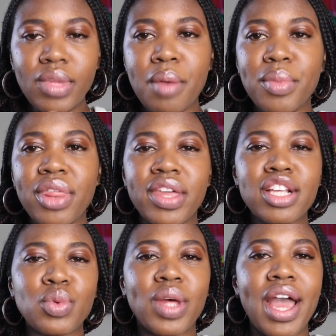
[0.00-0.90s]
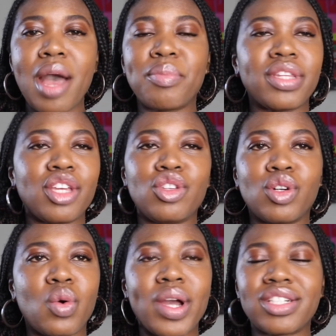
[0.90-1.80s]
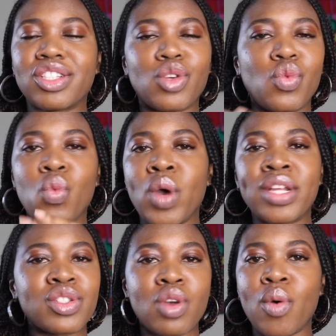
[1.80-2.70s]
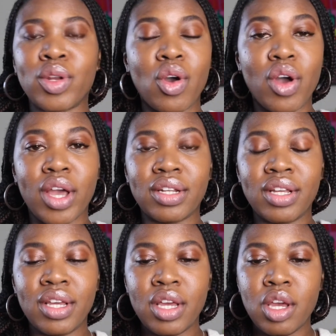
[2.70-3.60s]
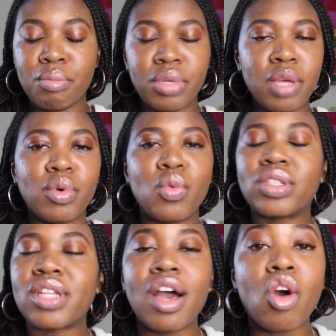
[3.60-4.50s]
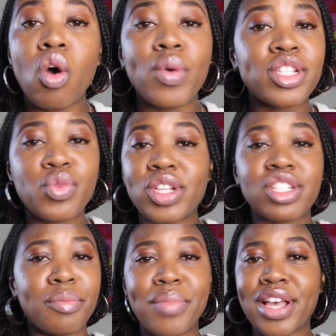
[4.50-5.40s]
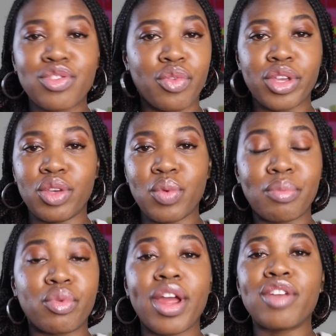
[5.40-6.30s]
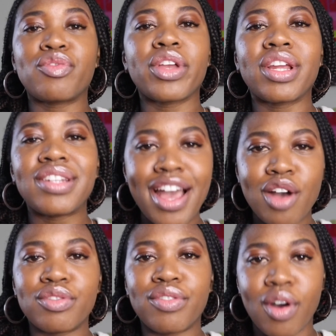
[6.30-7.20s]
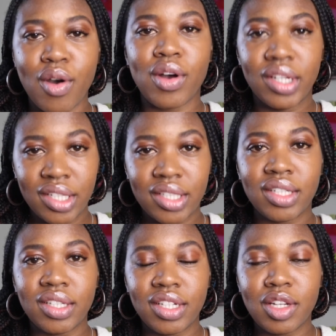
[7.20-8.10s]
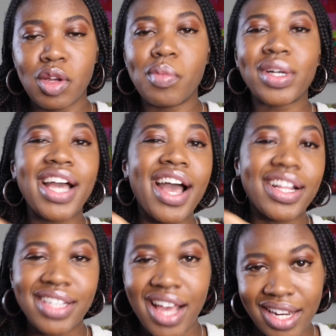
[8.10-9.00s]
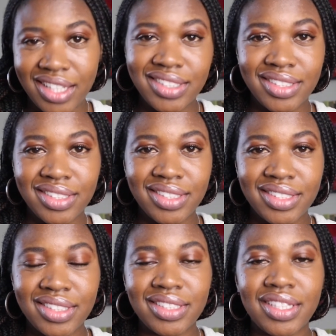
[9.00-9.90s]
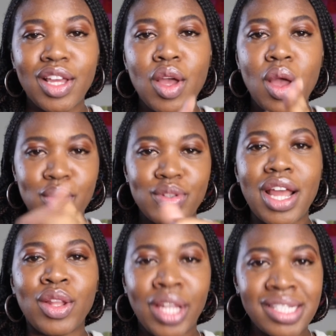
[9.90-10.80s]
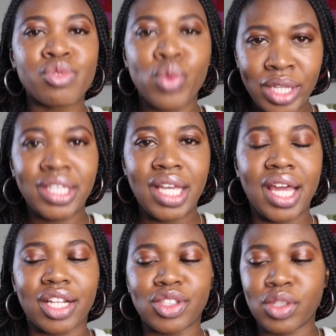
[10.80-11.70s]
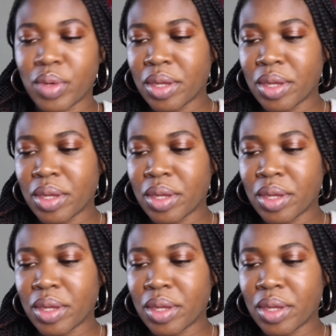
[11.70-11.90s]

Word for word: But things will happen and you'll question what is going on. People will not always wish the best for you and pray for your downfall, but God's got it. Now let's really get into it.